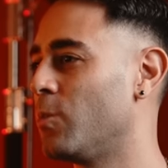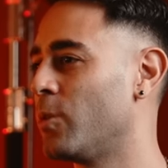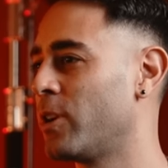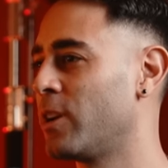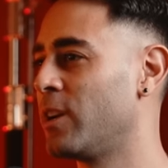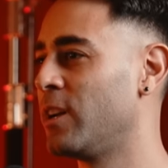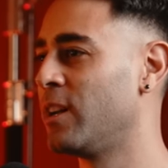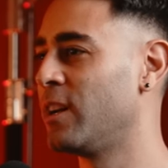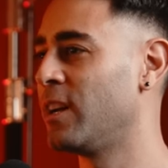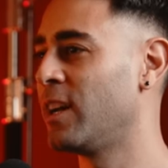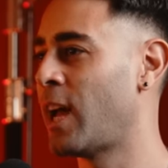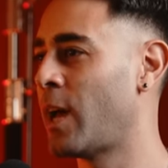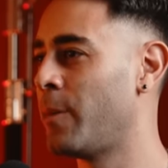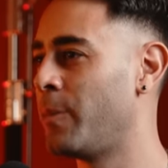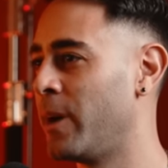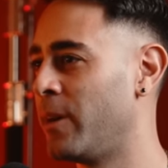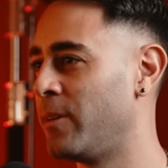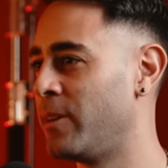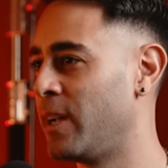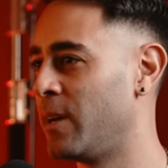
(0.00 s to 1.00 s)
we're gonna hop
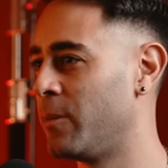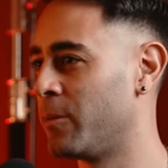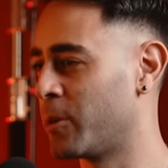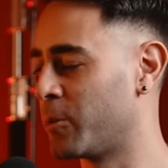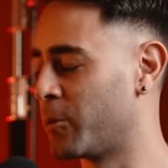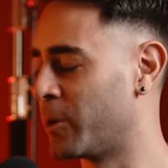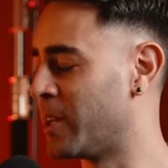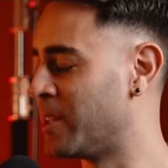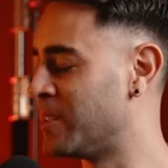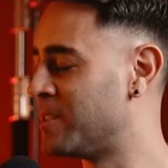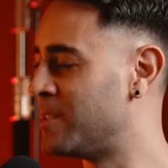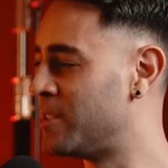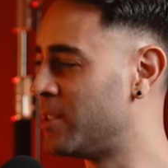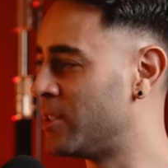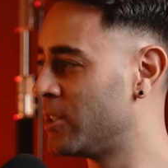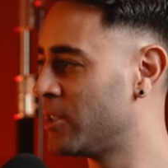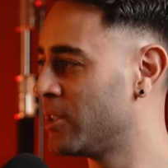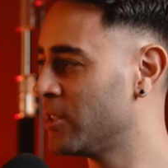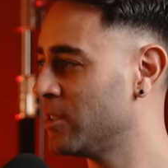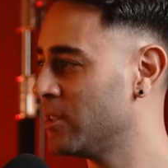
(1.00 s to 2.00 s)
out now. We're gonna get
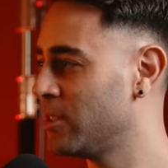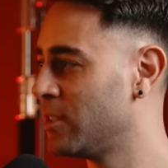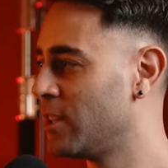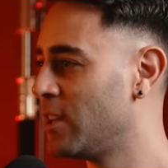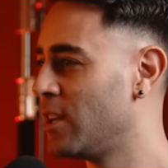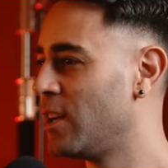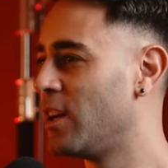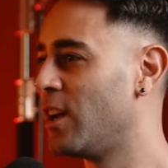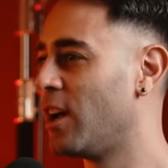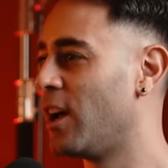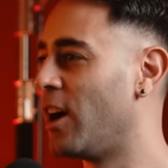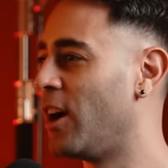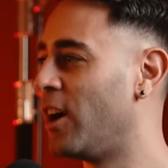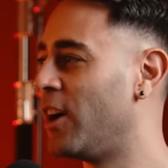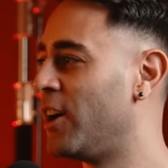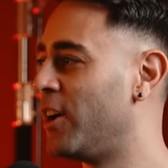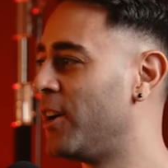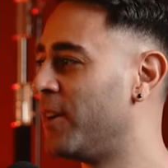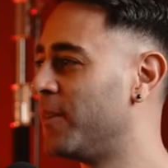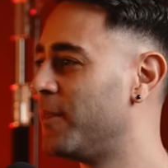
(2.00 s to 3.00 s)
dinner. Yeah. Are you
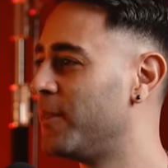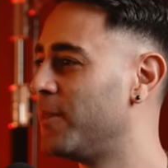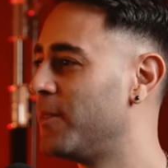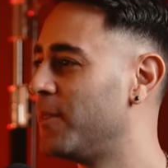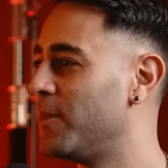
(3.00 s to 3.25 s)
hungry?